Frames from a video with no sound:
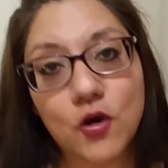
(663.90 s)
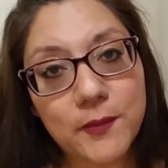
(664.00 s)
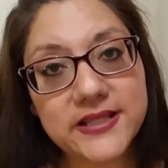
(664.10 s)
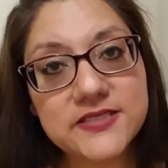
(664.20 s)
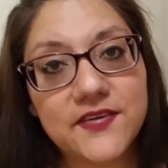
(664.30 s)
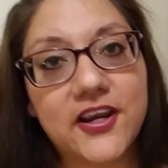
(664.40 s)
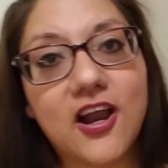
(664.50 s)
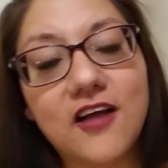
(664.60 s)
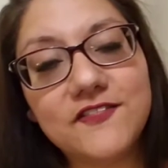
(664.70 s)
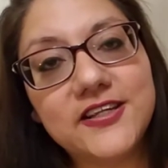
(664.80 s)
romance very
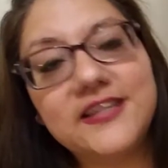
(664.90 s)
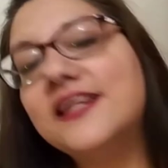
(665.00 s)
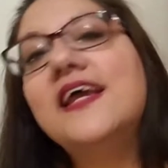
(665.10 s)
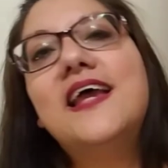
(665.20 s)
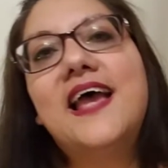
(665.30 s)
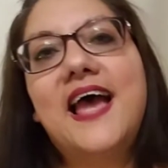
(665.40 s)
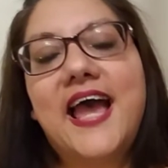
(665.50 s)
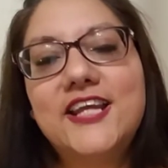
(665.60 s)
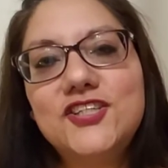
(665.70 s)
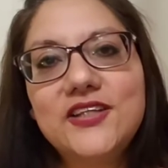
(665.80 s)
often,
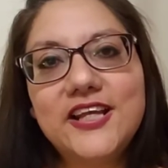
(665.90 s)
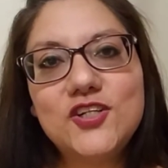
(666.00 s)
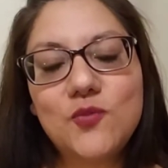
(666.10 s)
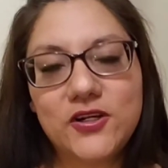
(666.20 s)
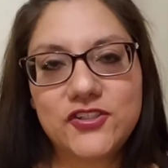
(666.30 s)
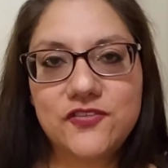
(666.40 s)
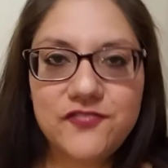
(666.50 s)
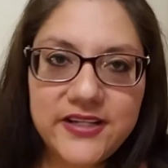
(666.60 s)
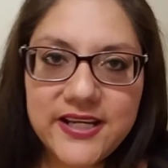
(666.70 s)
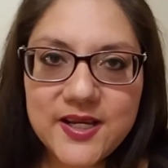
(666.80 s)
I do like to watch her
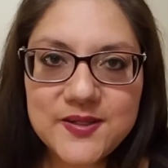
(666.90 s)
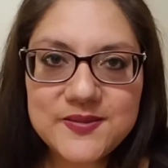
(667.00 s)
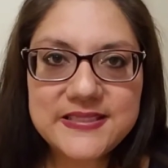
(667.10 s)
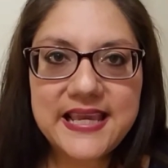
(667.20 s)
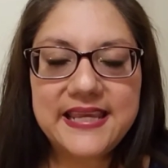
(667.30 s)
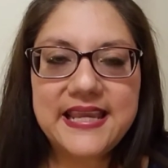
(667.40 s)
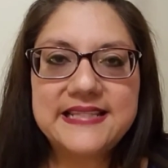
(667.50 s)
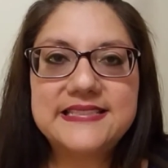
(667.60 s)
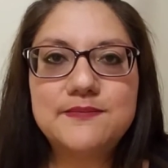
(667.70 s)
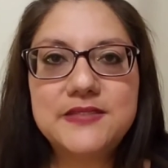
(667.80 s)
videos and
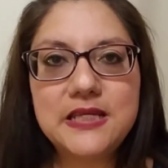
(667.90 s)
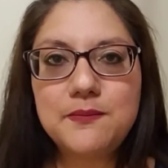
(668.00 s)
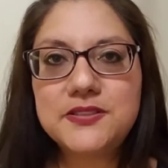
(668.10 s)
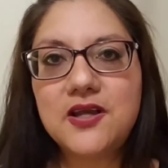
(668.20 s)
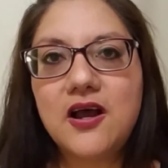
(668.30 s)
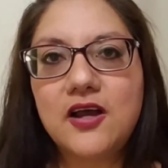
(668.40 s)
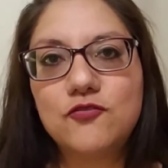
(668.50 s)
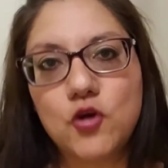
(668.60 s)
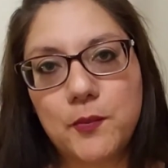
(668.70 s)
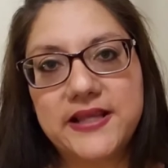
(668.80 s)
get some tips
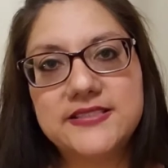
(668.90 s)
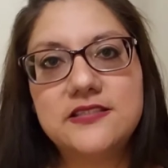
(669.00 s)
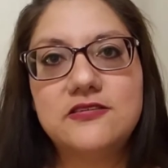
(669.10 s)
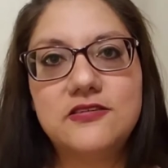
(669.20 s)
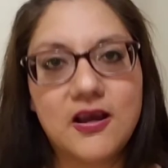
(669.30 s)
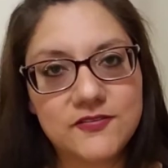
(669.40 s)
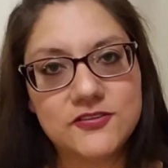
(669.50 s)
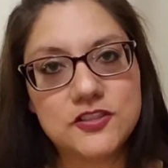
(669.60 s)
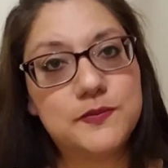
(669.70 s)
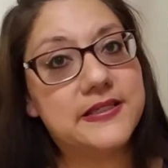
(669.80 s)
on romance
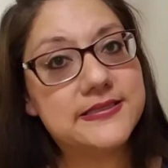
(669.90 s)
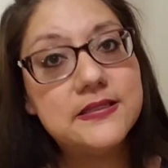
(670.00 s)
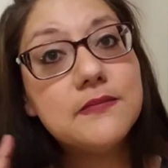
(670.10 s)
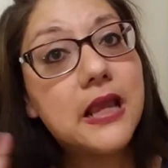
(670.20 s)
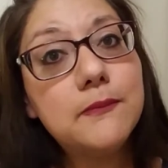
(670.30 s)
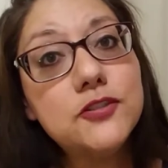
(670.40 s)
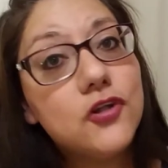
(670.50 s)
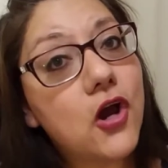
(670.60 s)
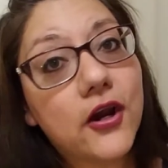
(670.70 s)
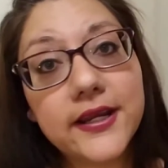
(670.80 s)
novels, because sometimes
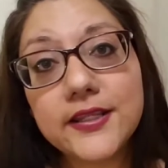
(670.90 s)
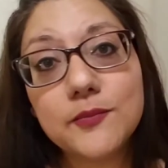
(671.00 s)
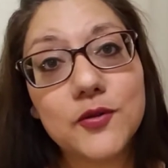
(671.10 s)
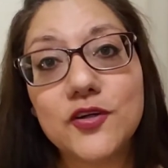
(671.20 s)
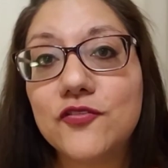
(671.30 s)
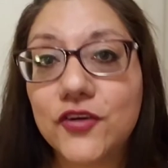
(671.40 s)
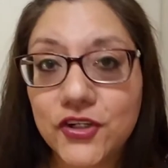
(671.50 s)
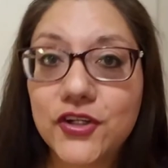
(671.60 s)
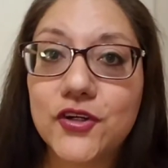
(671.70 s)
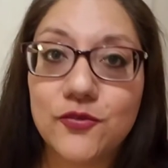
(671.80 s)
you are in the mood for
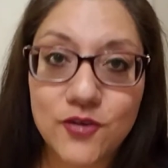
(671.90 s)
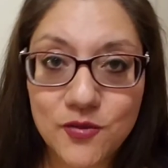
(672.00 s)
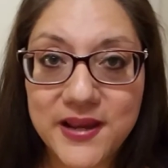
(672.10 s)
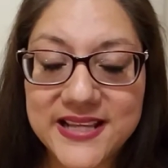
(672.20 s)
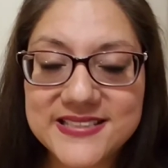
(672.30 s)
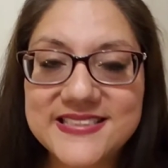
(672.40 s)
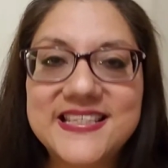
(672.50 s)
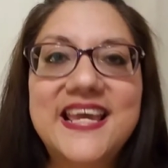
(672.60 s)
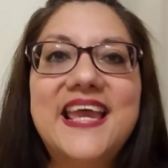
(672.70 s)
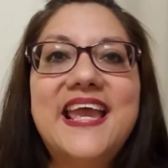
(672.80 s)
a good romance.
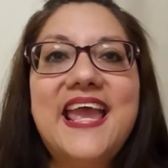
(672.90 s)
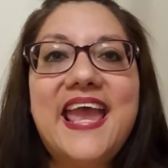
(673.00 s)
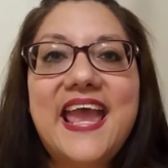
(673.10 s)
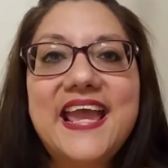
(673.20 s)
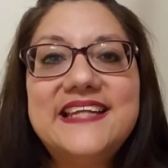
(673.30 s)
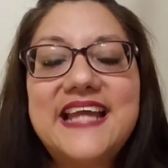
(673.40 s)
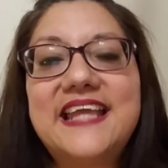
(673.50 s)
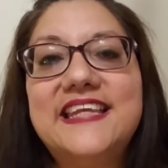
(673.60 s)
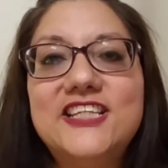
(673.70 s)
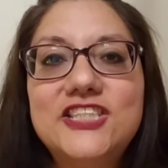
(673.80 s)
And
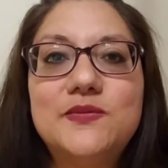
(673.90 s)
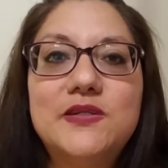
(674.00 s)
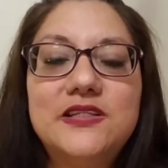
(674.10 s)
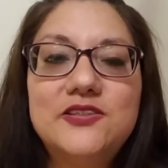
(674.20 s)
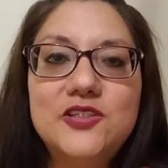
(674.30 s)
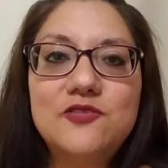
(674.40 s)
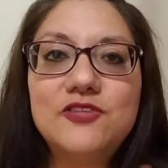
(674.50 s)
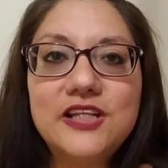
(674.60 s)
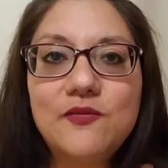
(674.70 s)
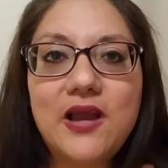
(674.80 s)
I think she would do
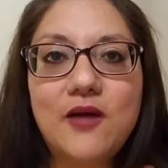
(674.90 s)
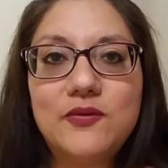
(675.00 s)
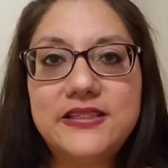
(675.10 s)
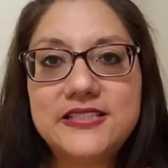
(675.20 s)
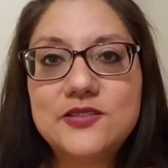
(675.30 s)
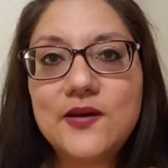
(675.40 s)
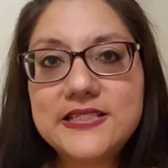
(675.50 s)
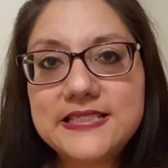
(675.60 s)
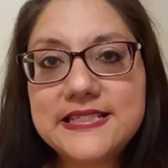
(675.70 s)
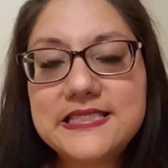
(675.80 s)
really well with these
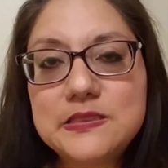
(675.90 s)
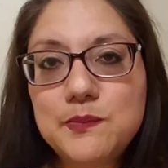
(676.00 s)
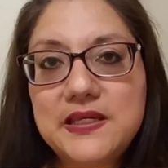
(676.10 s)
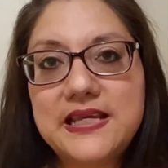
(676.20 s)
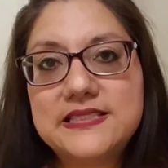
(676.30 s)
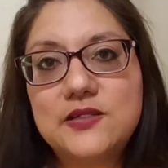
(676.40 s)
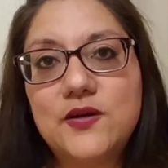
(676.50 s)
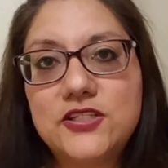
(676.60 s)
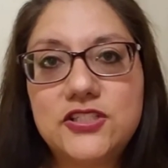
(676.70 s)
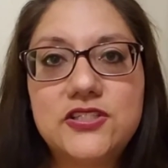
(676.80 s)
questions, because the
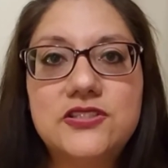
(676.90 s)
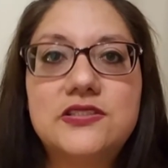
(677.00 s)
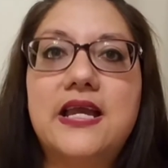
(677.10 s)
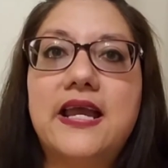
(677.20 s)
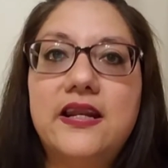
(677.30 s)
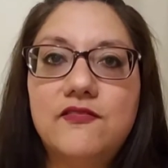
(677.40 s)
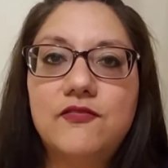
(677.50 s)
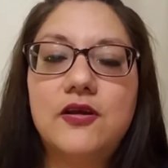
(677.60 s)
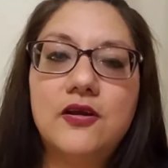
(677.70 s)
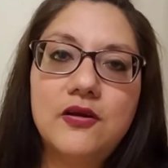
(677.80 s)
questions kind of